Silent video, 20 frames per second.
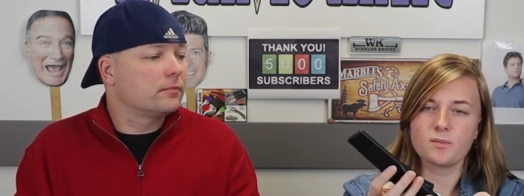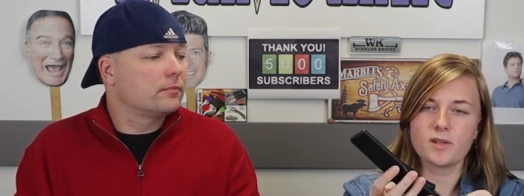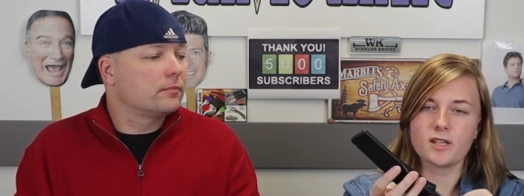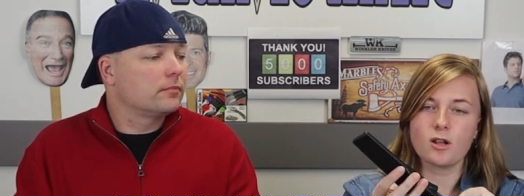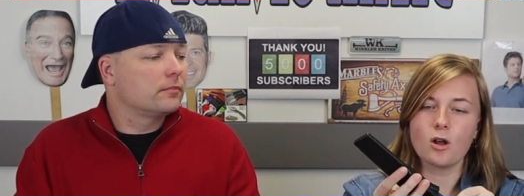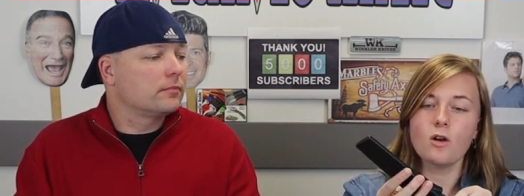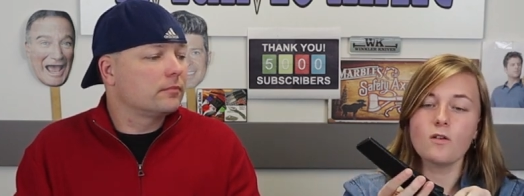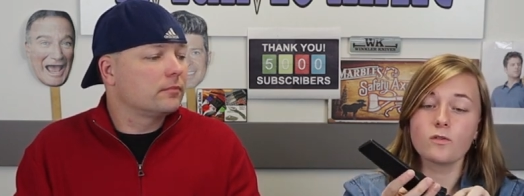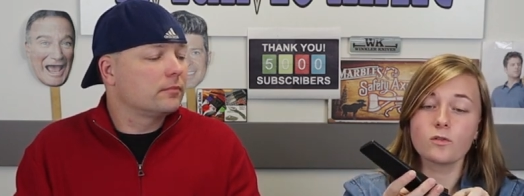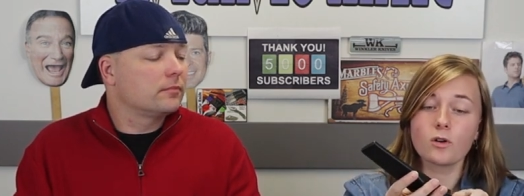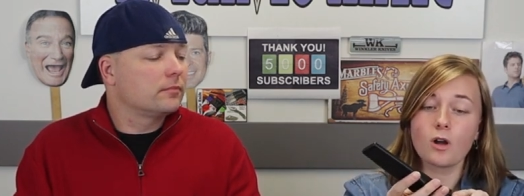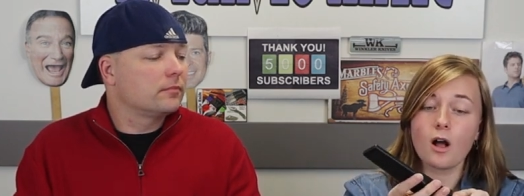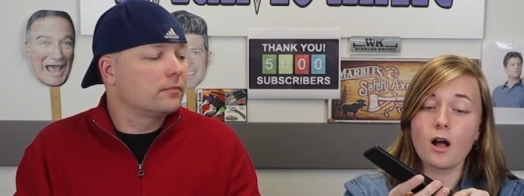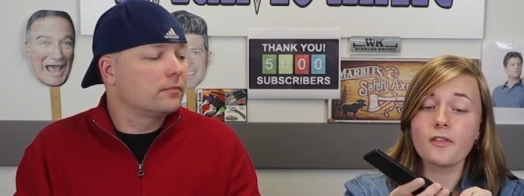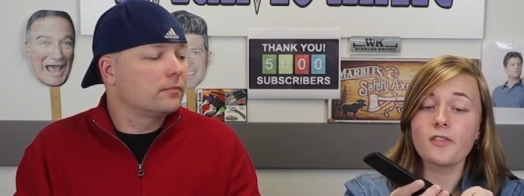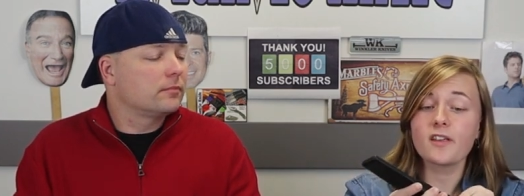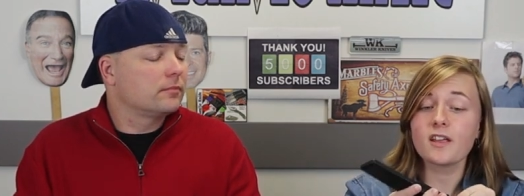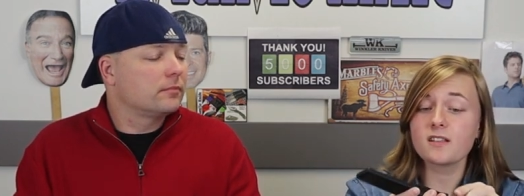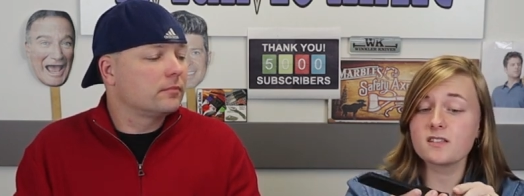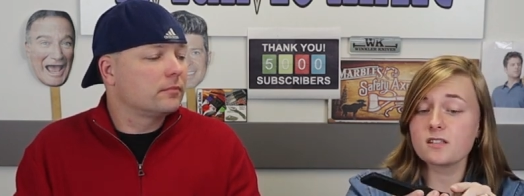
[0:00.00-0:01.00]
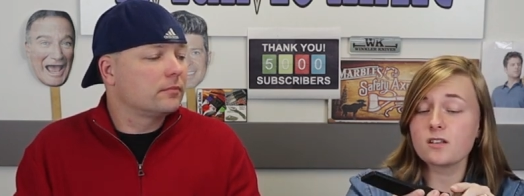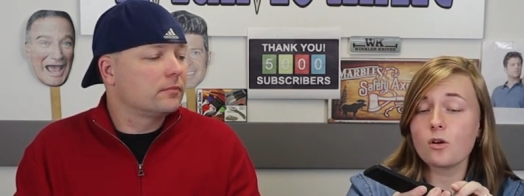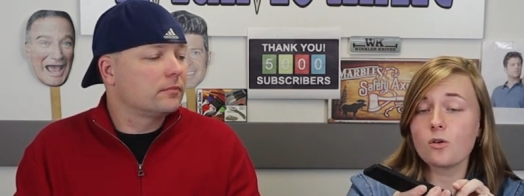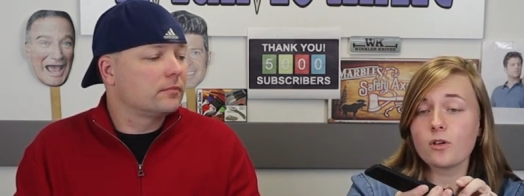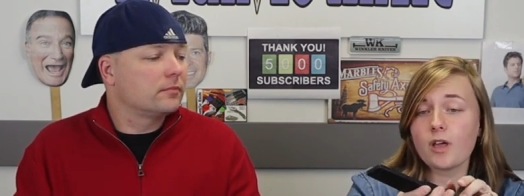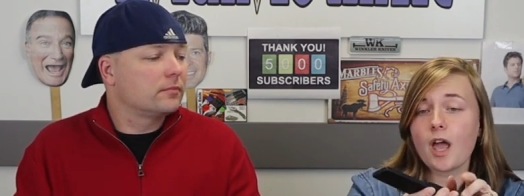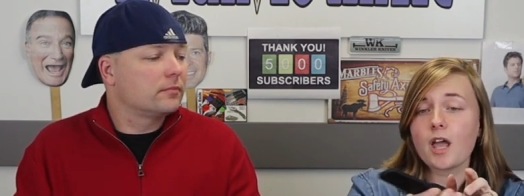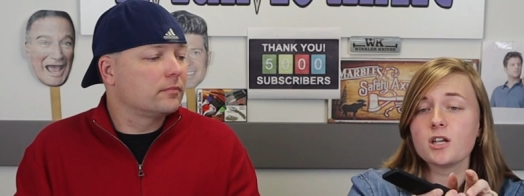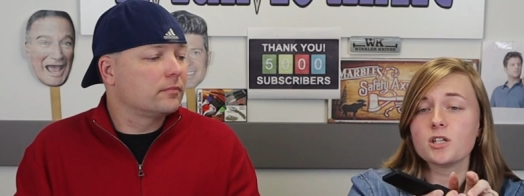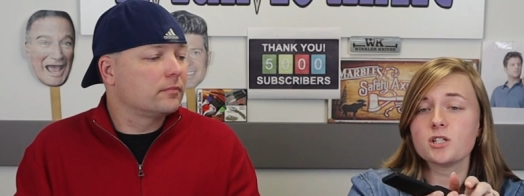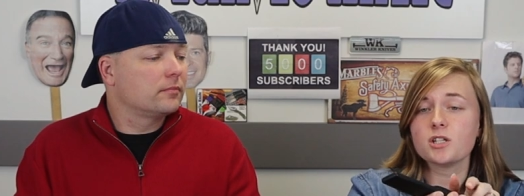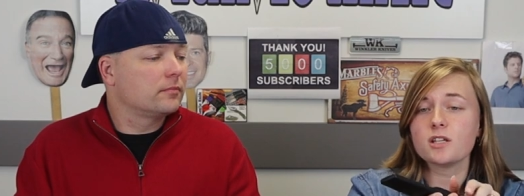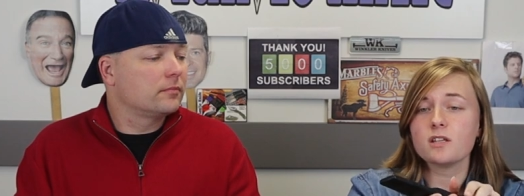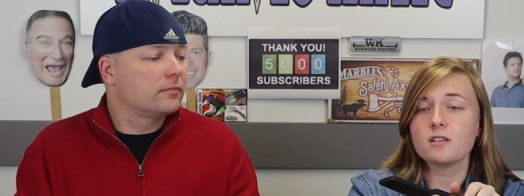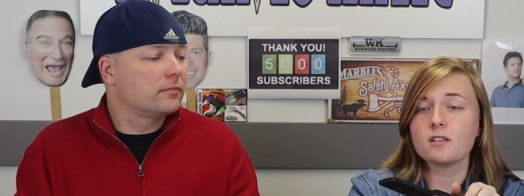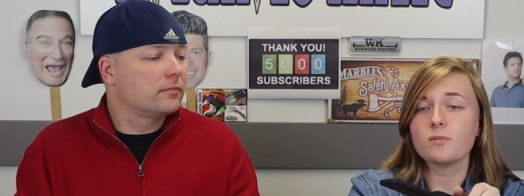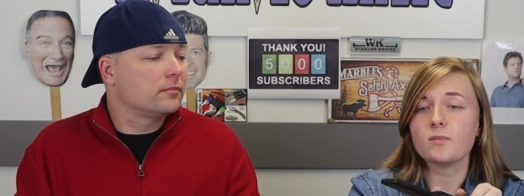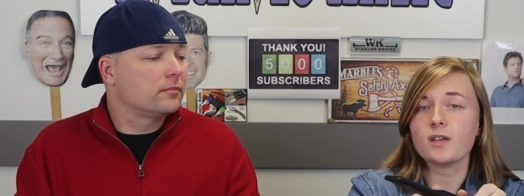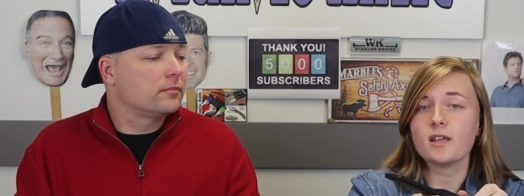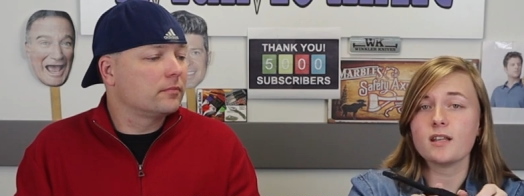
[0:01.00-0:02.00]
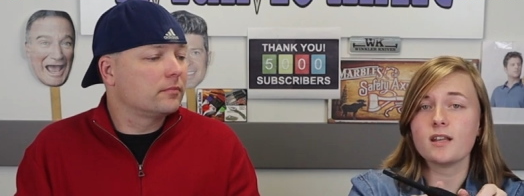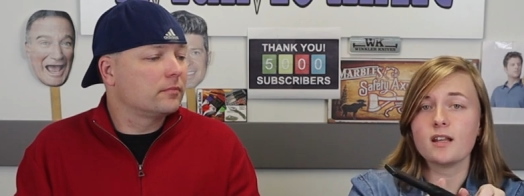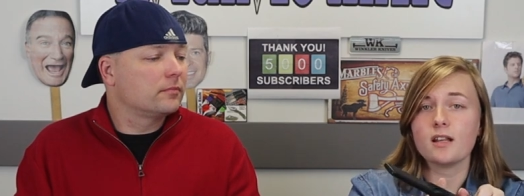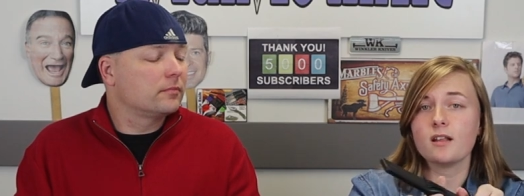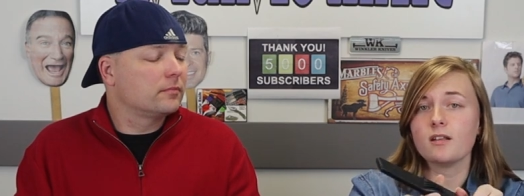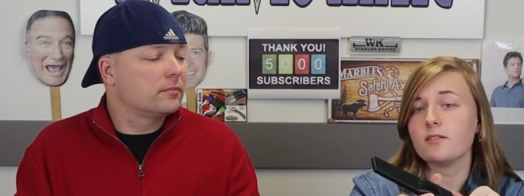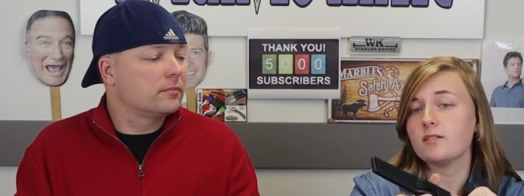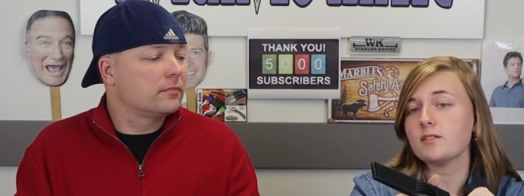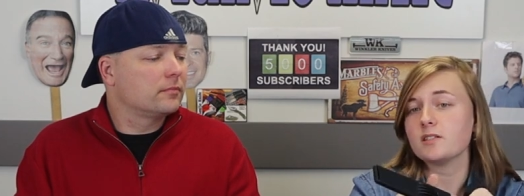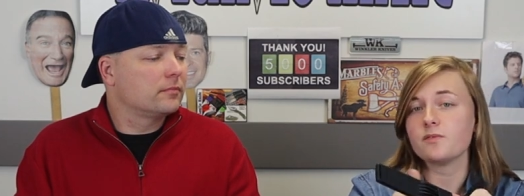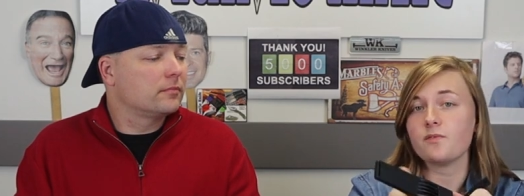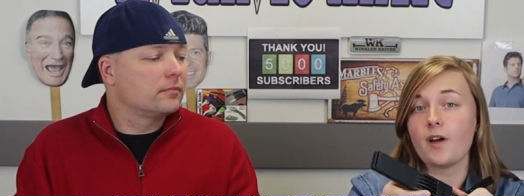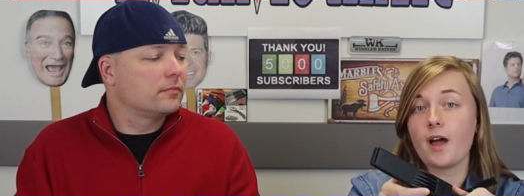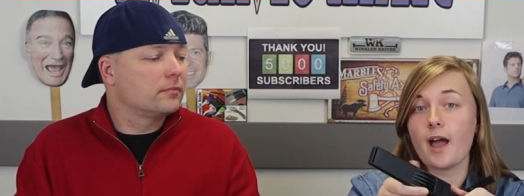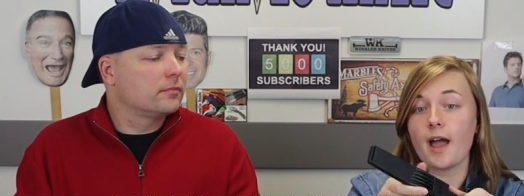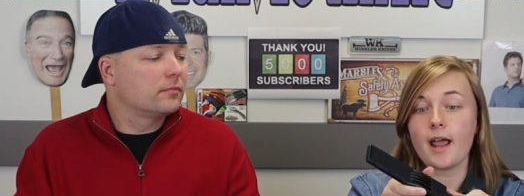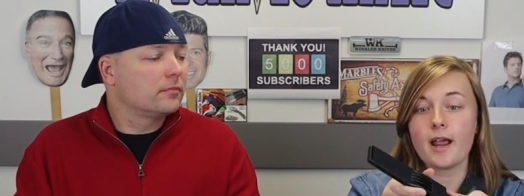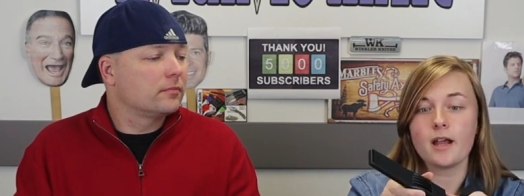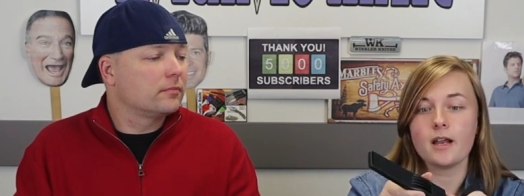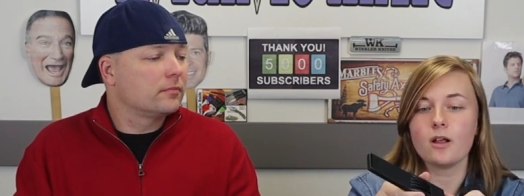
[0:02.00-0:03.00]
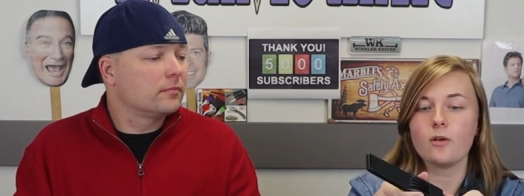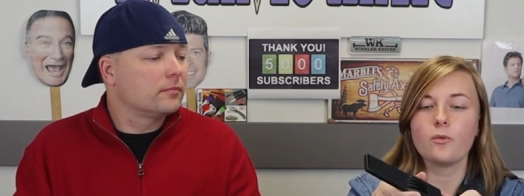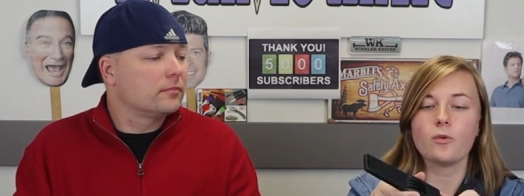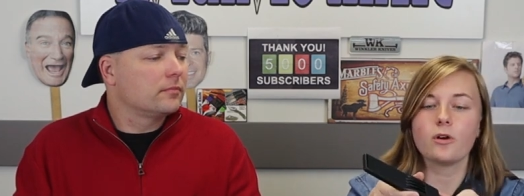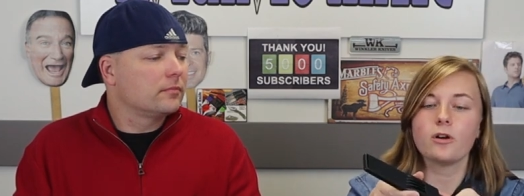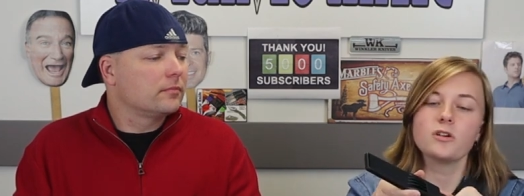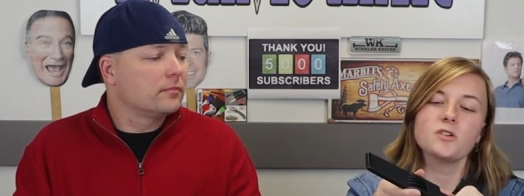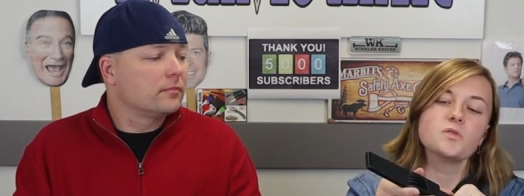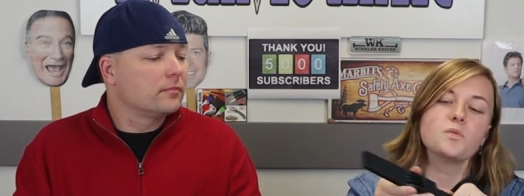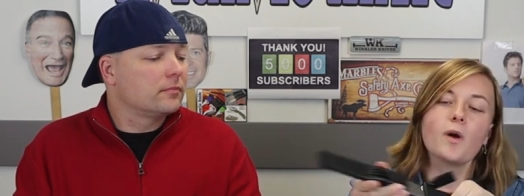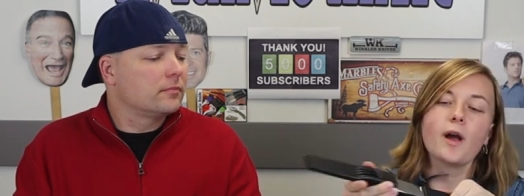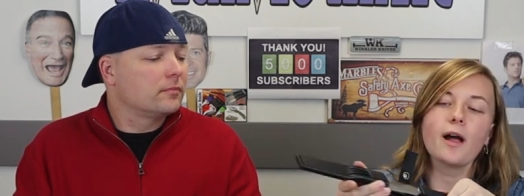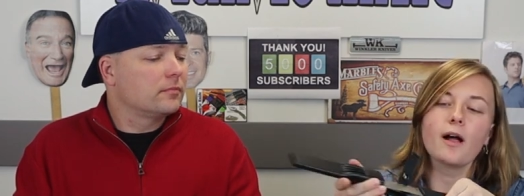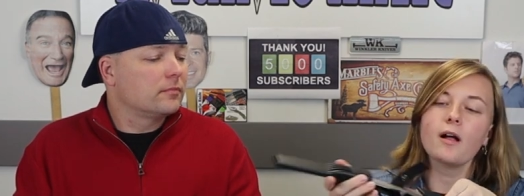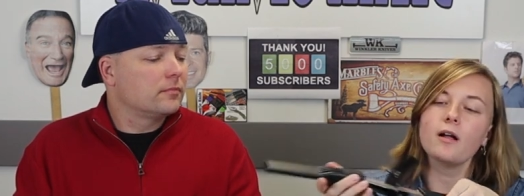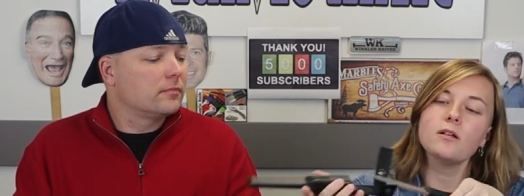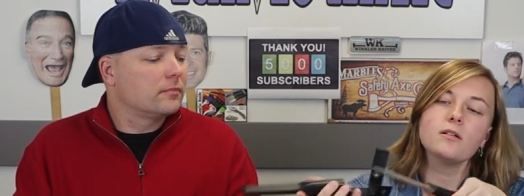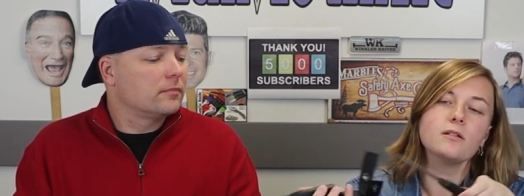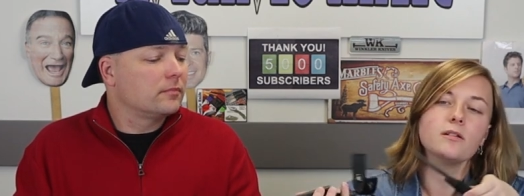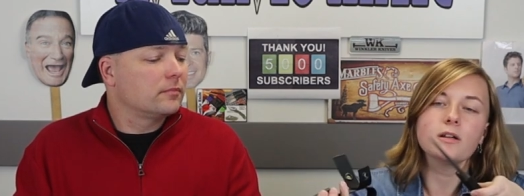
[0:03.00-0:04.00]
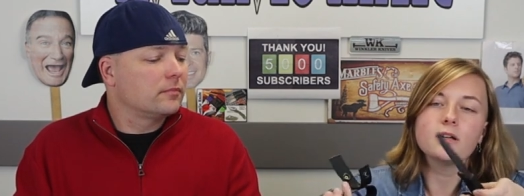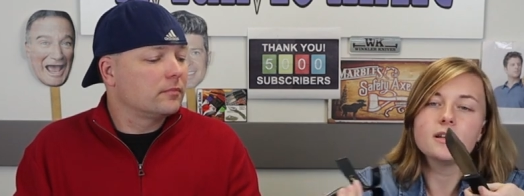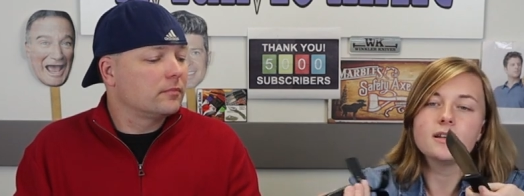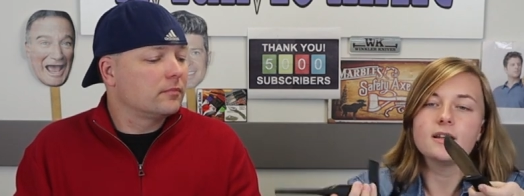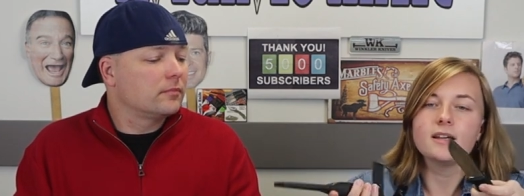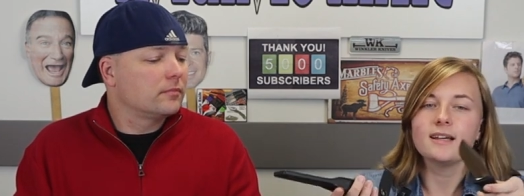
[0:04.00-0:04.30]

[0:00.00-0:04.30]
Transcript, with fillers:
Speaker 1: I mean, overall, I think it's an okay sheath. I mean, it's fine, it works well.